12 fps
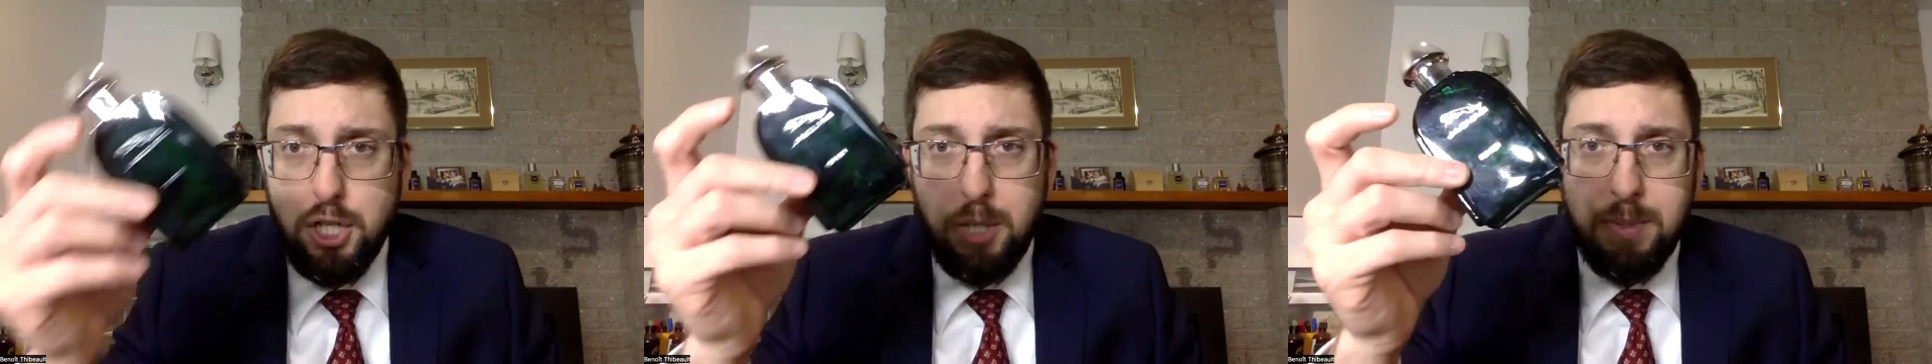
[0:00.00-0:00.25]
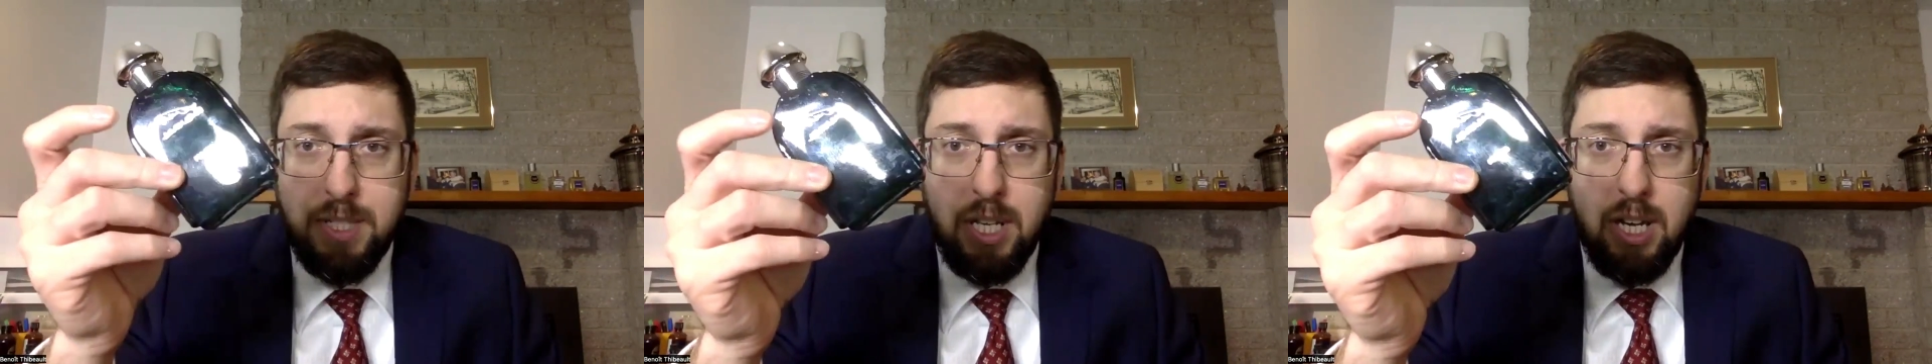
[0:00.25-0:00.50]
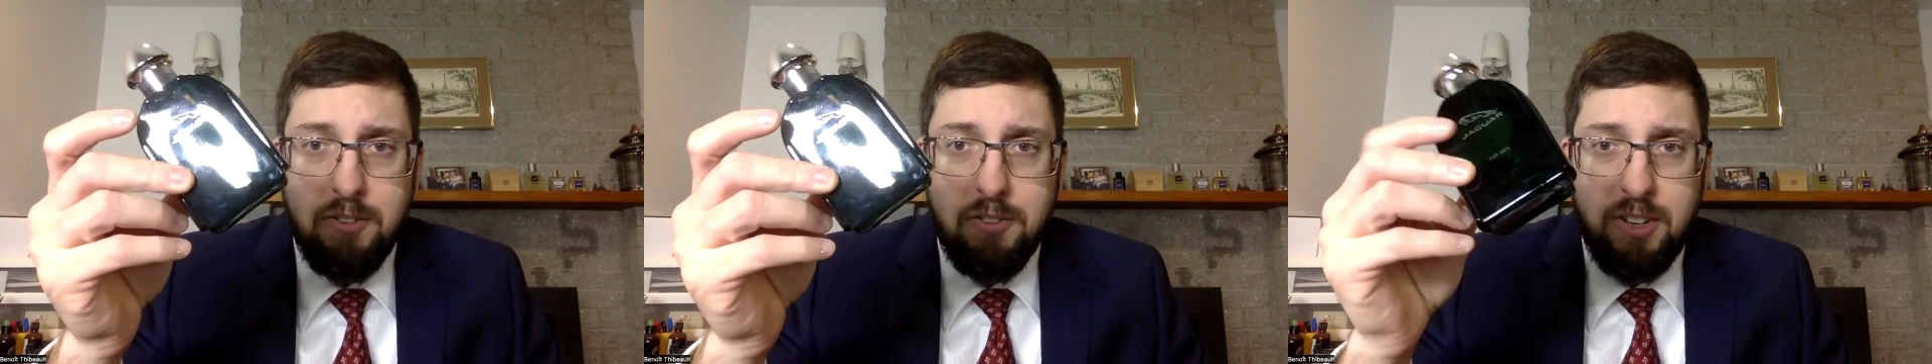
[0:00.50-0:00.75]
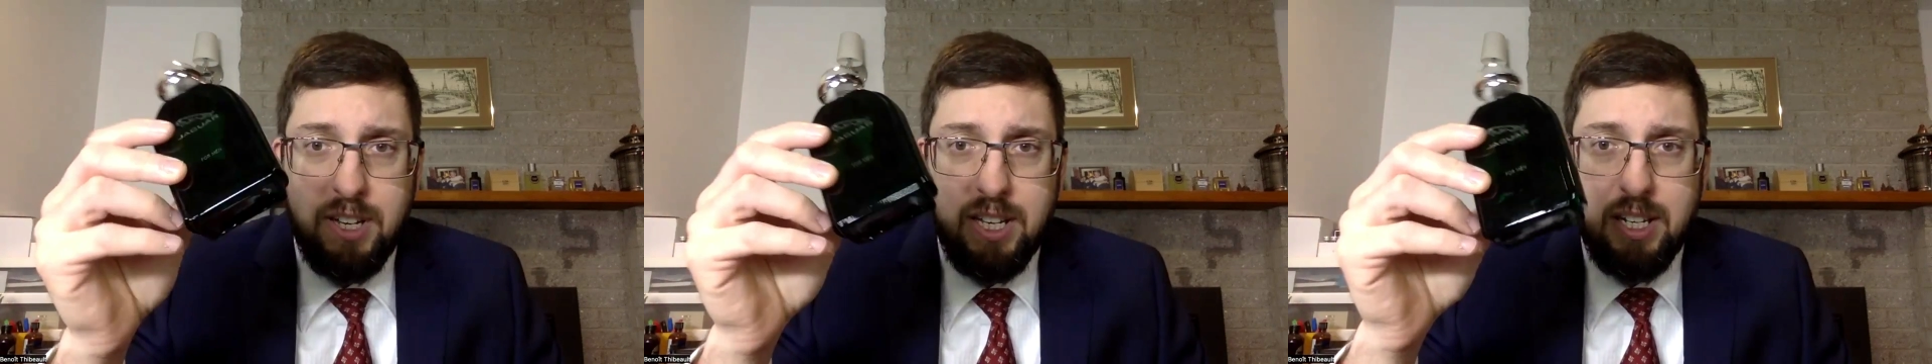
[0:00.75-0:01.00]
cheap stuff
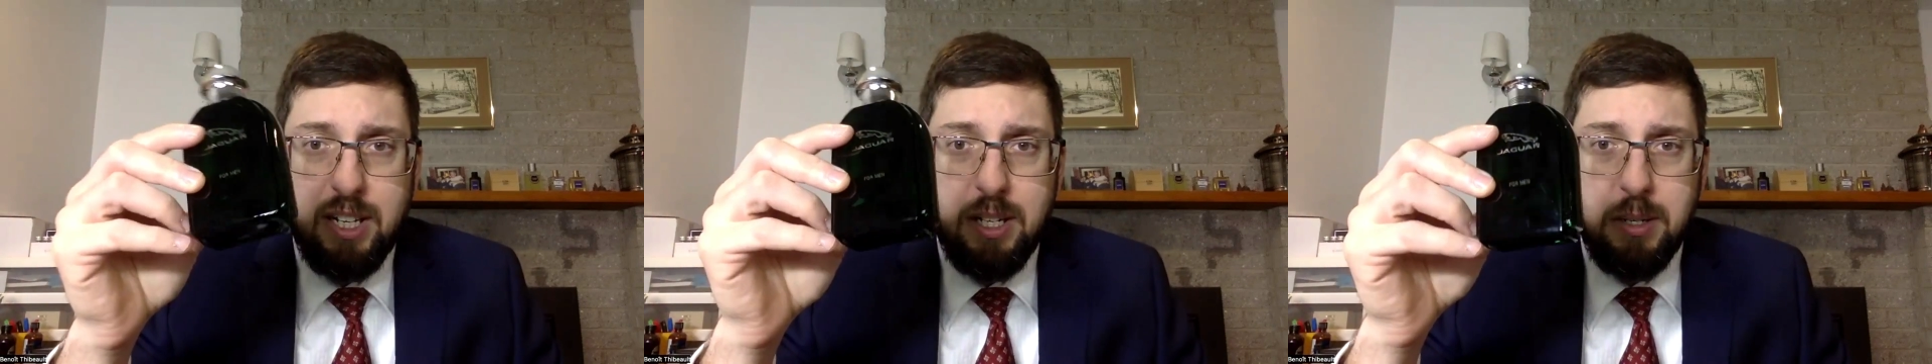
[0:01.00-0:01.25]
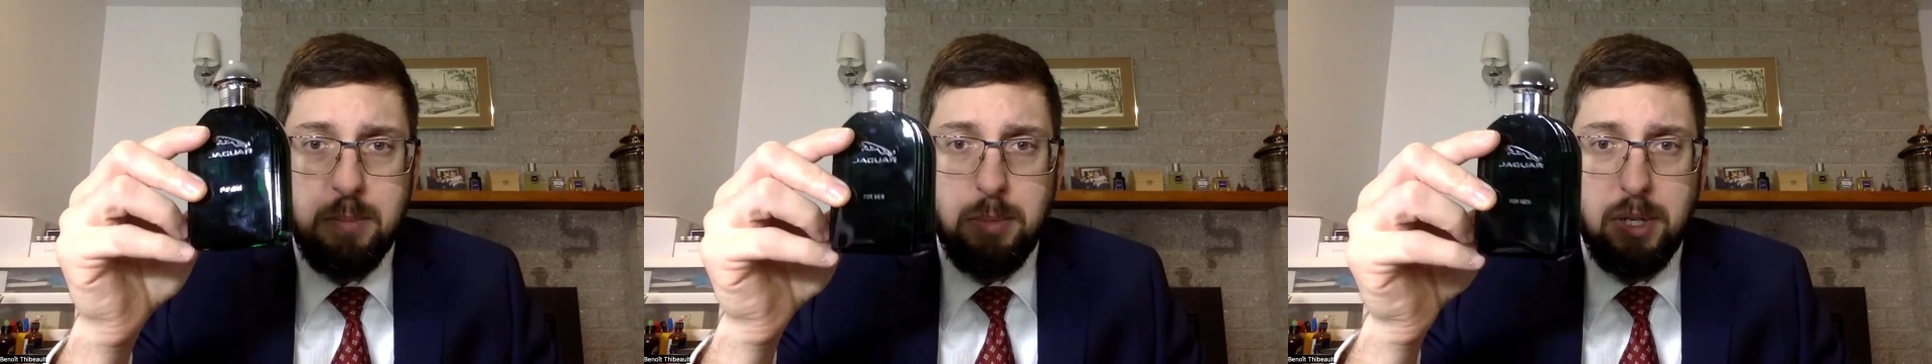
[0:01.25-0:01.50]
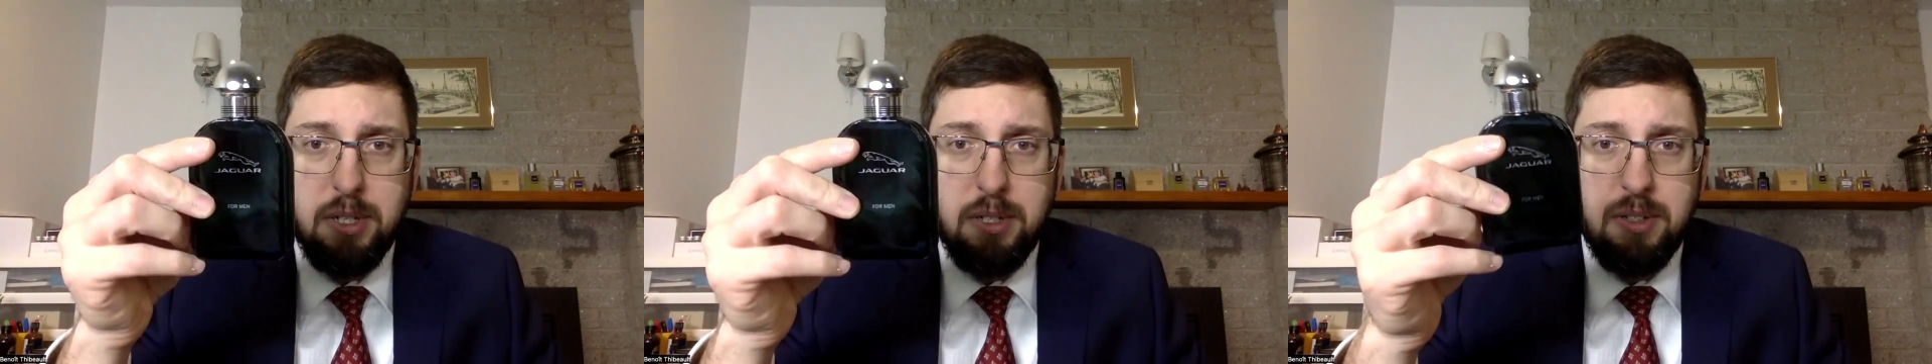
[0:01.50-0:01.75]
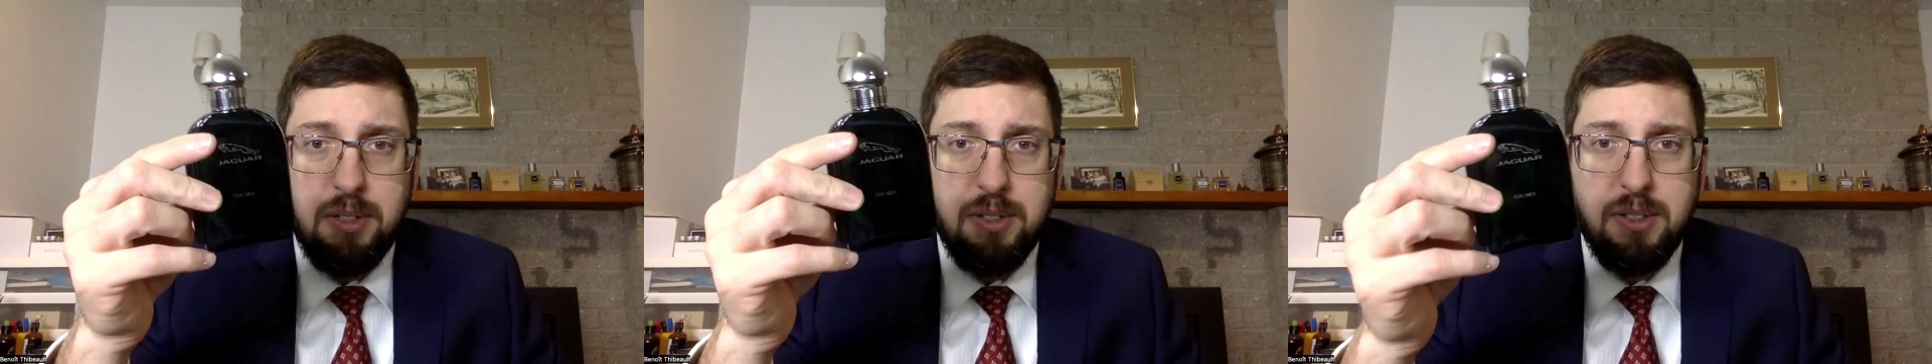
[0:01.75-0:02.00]
and the
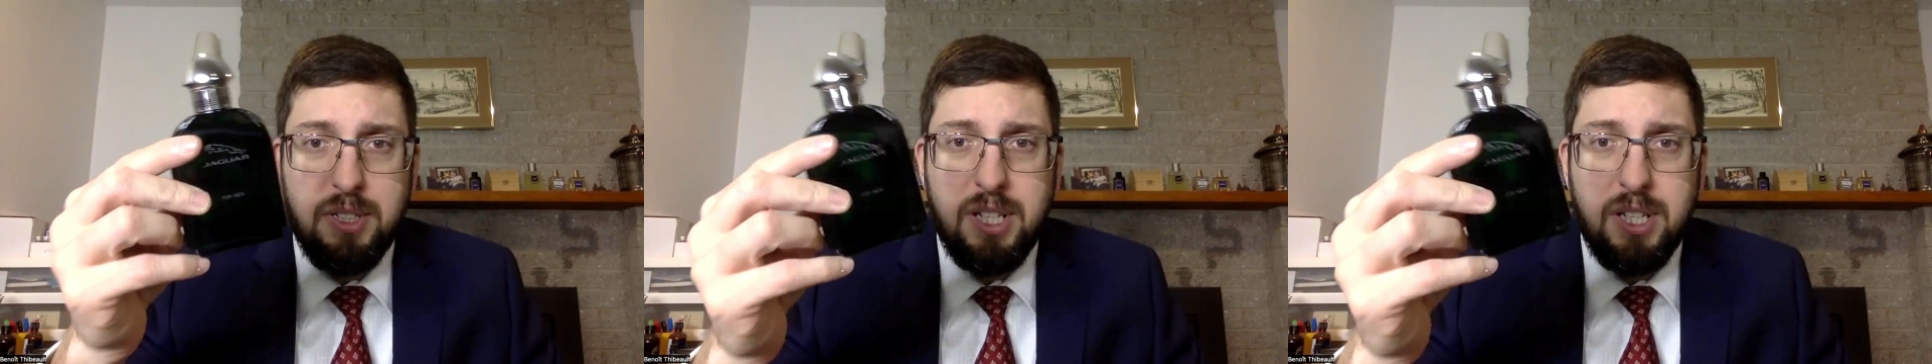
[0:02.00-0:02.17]
bottle,